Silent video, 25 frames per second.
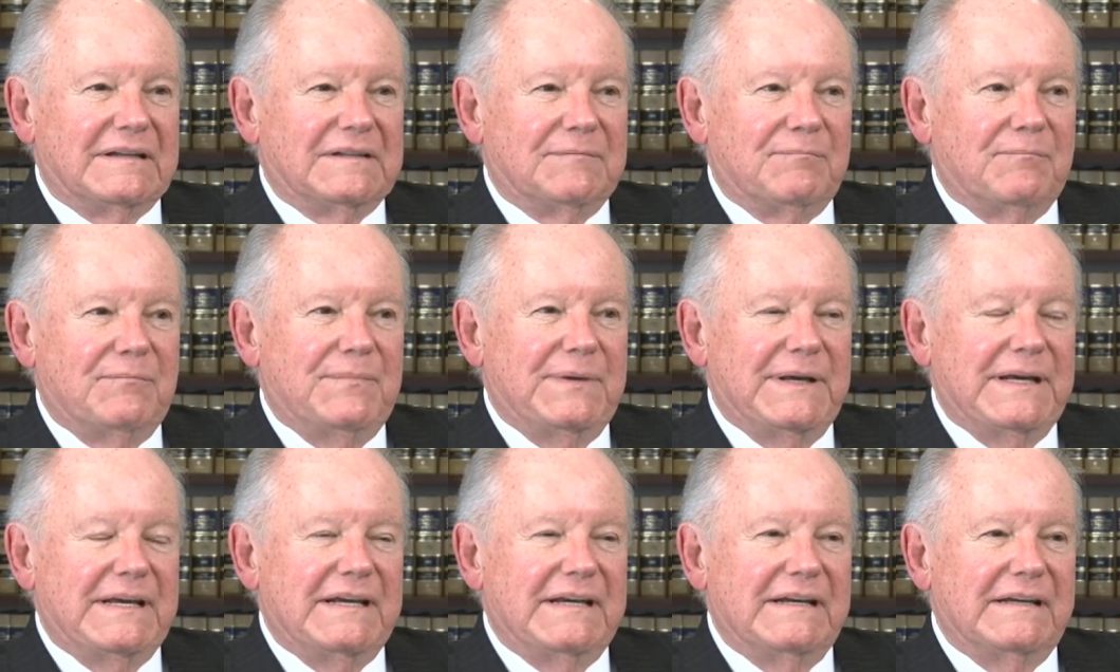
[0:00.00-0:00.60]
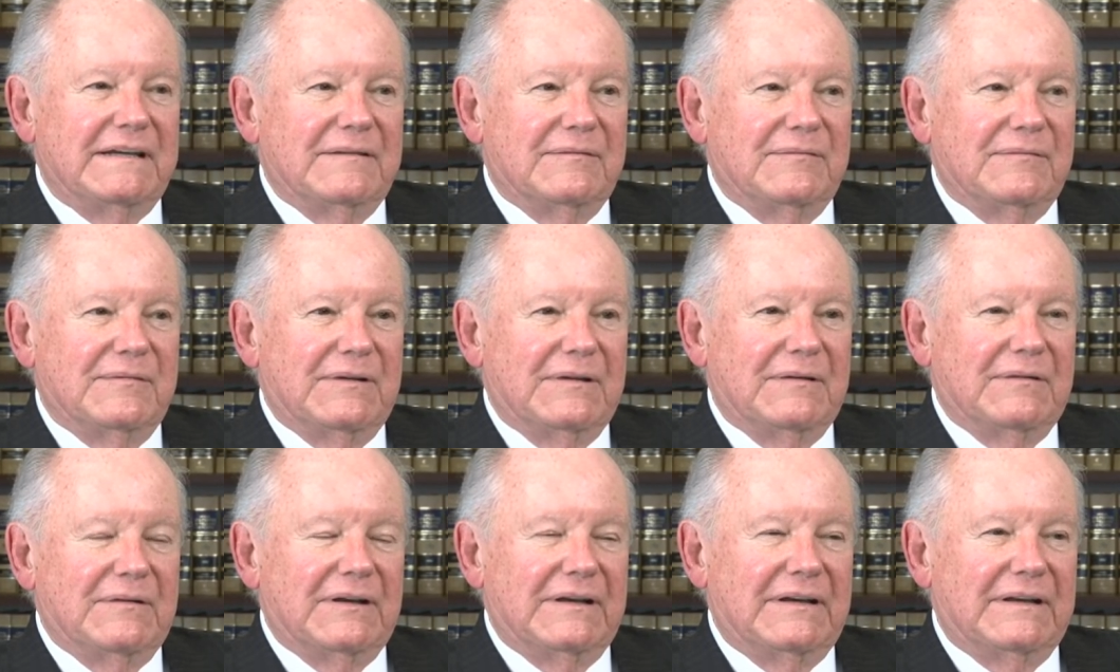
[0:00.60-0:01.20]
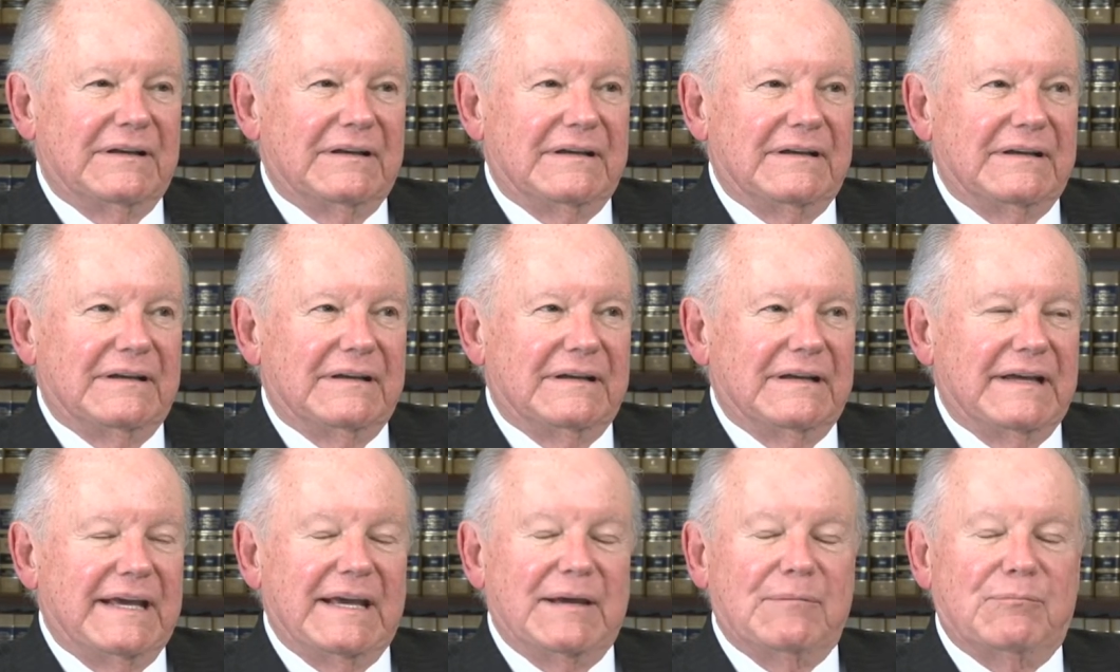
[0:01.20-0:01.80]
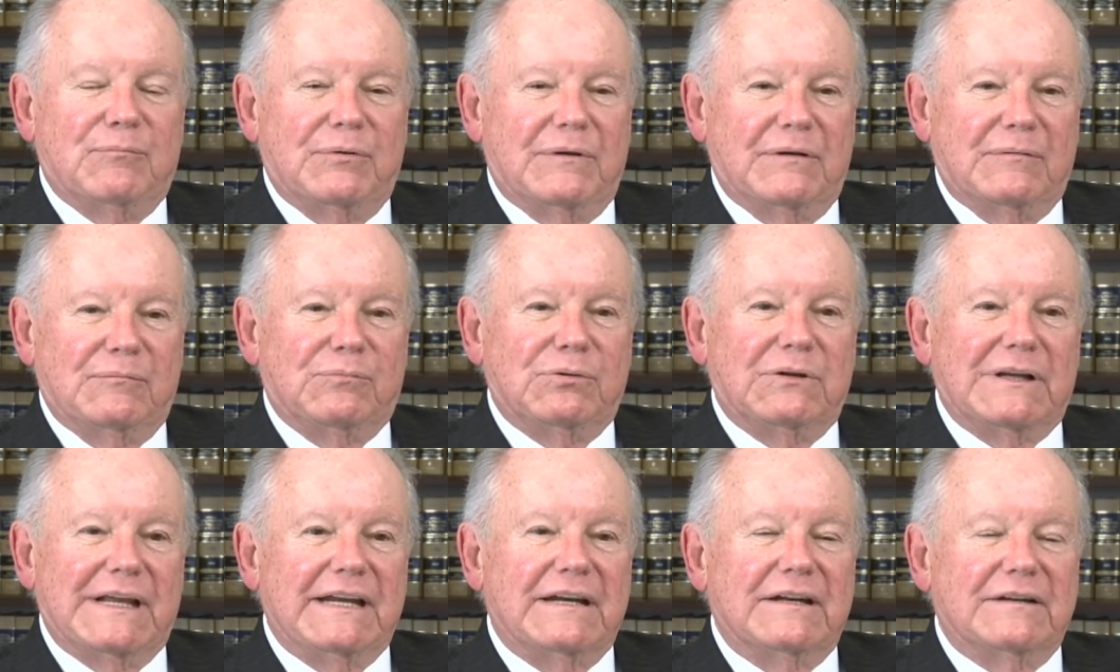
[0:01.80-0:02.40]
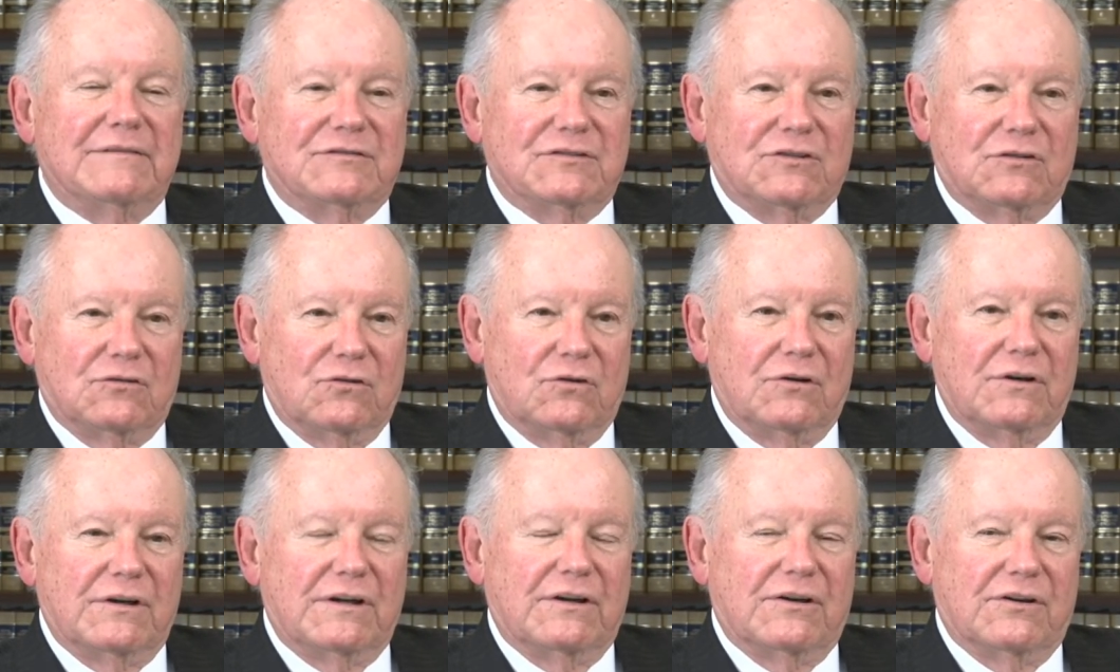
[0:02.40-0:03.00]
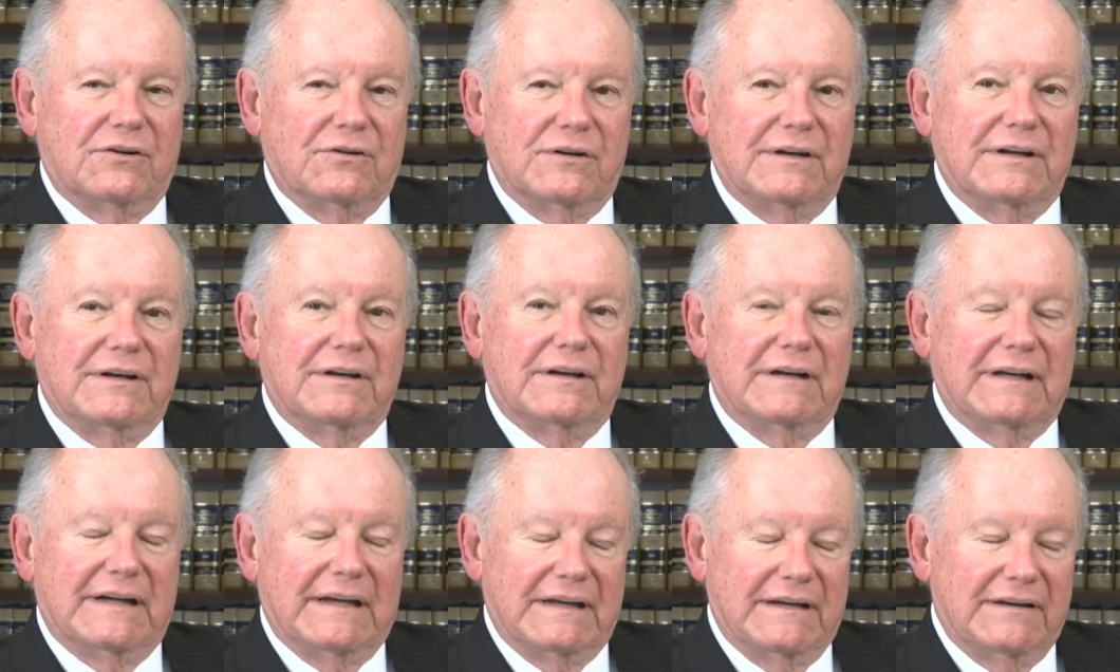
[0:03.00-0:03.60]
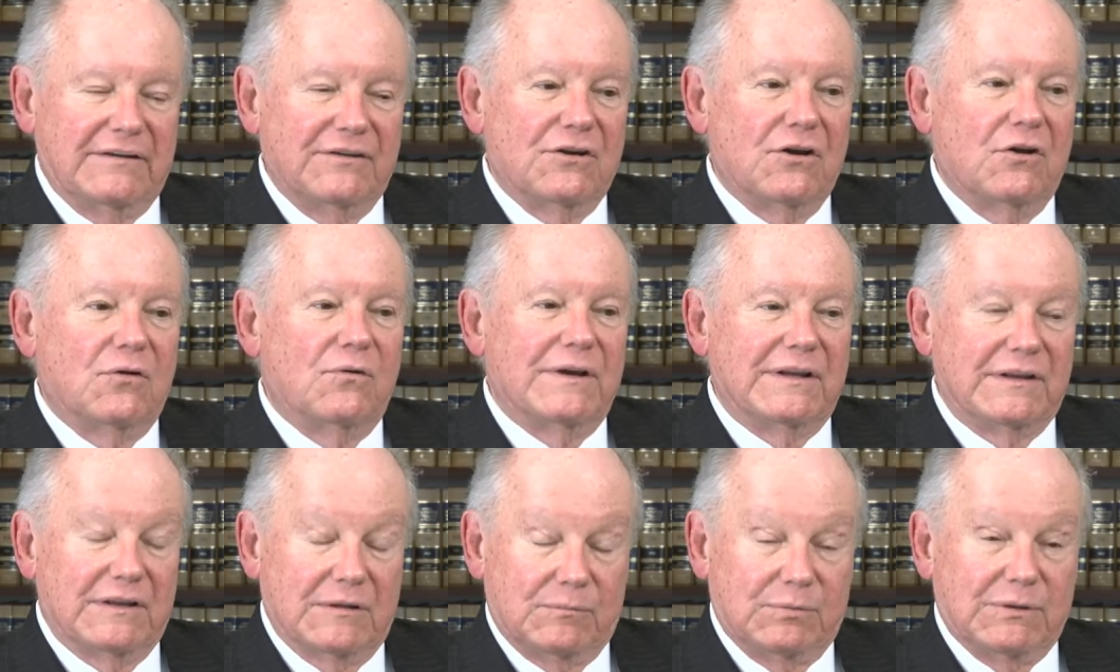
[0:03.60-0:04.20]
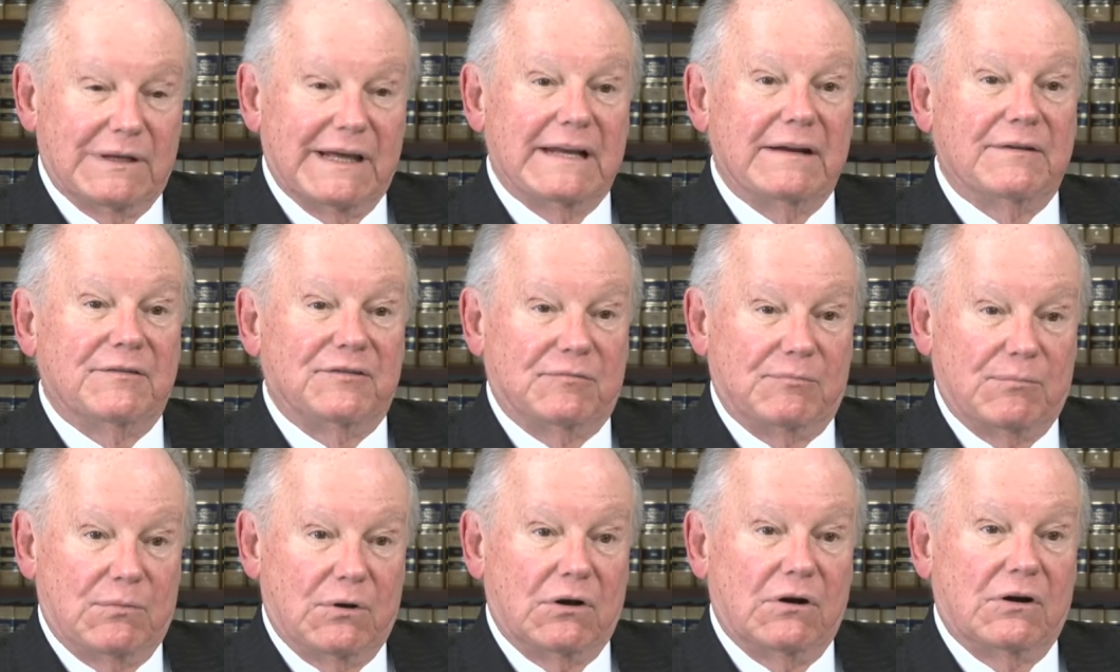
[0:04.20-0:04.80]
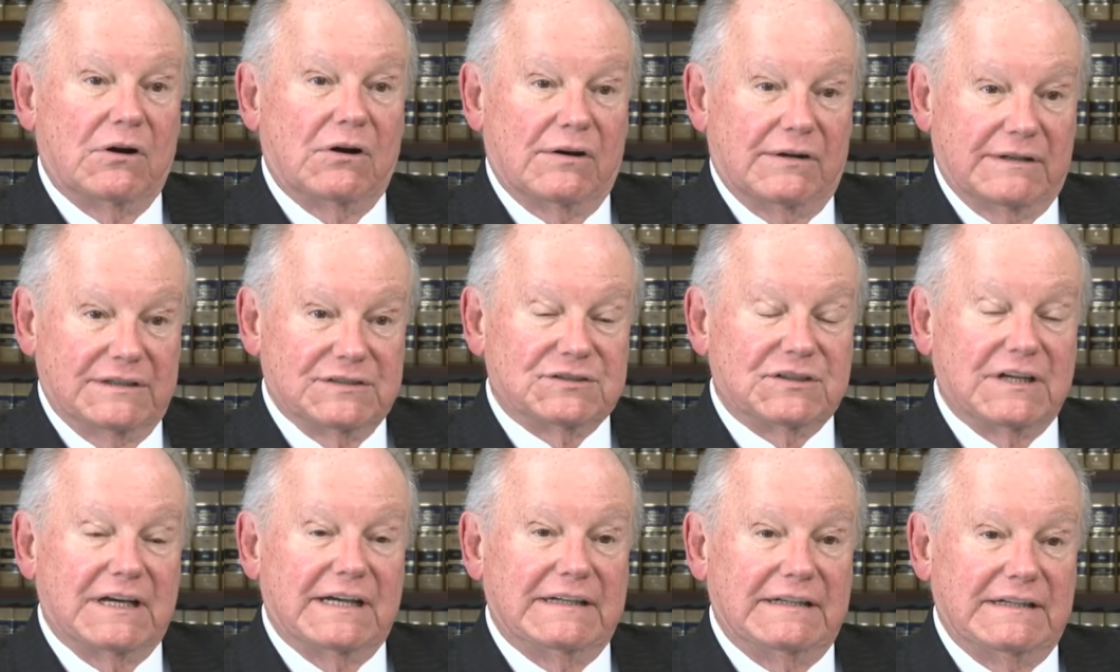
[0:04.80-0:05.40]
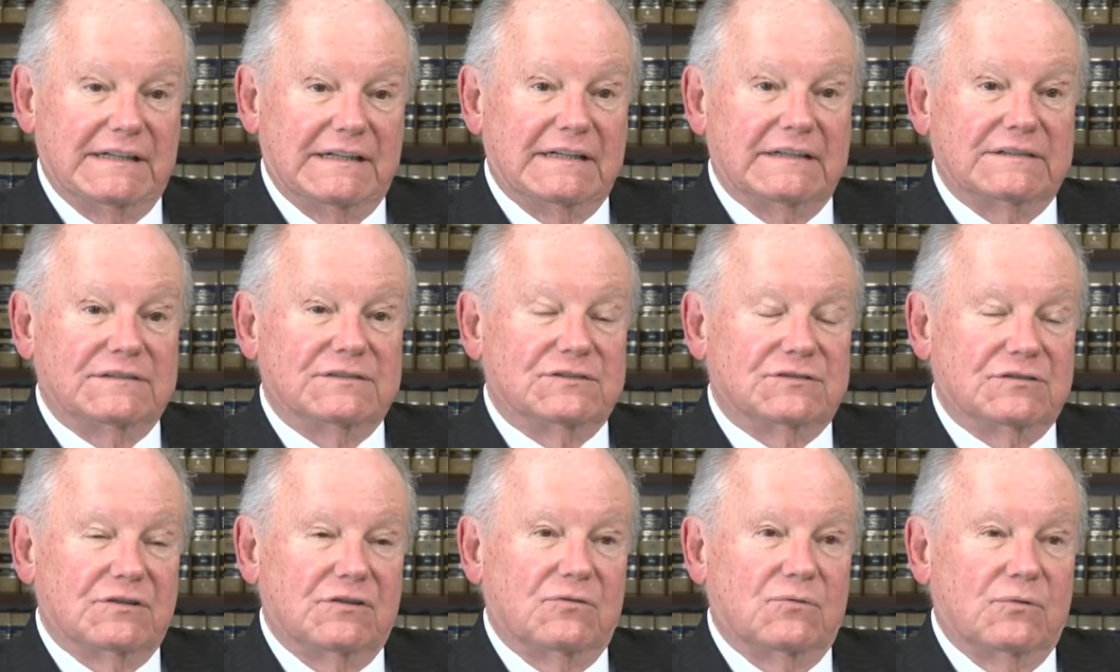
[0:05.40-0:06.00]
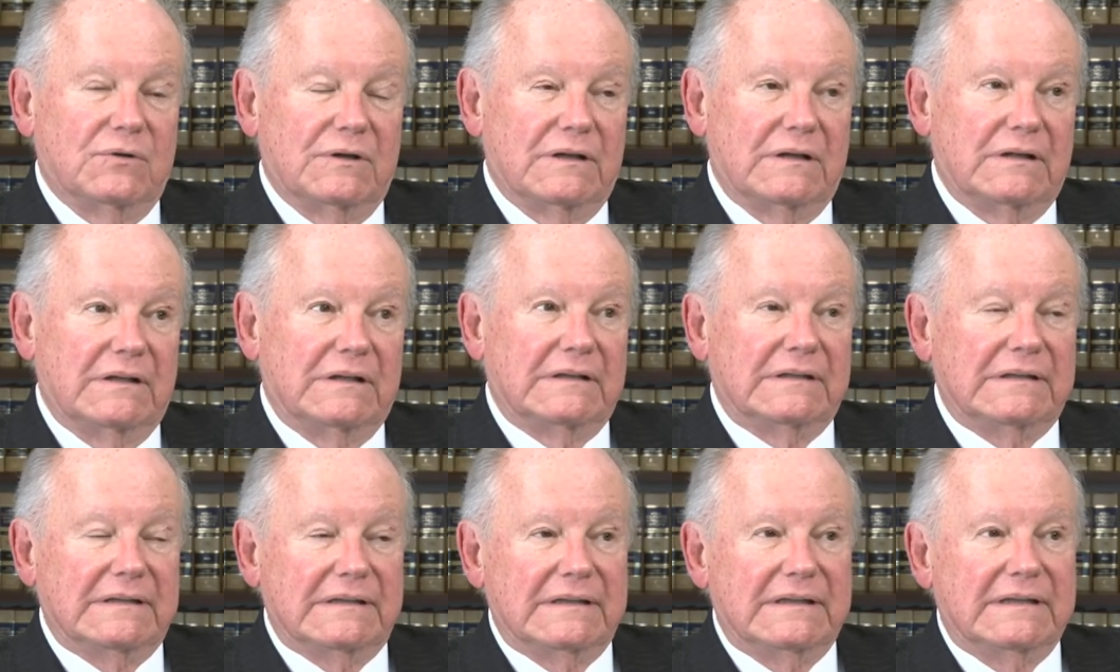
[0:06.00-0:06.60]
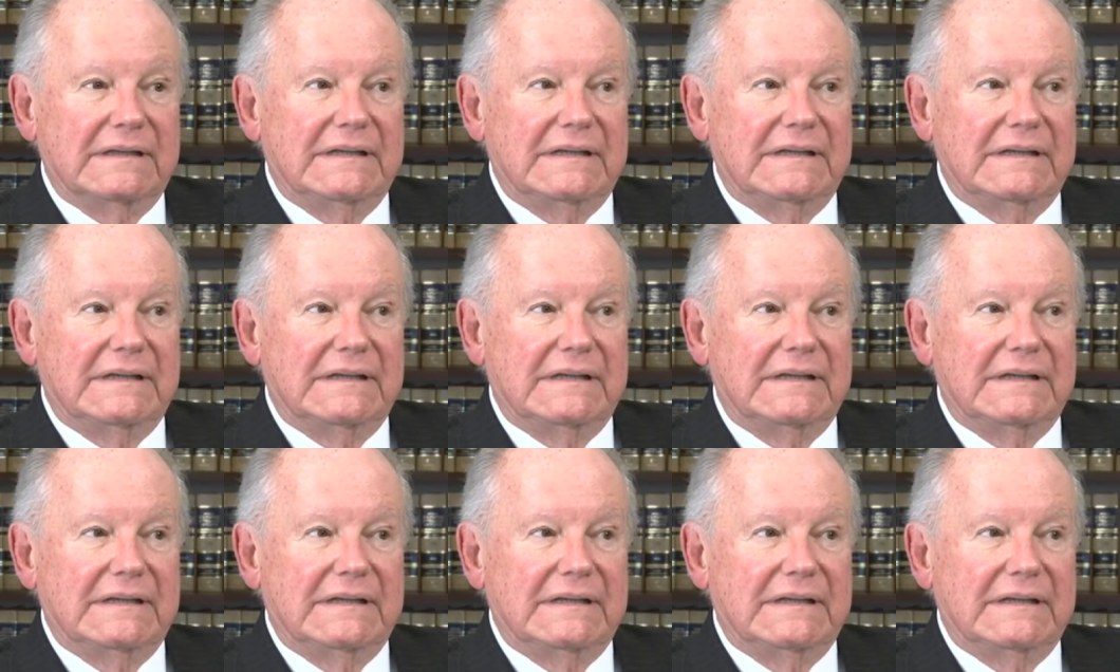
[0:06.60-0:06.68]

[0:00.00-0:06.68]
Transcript: Being uh, a plaintiff's lawyer and, and knowing the plaintiff's bar as I did so well,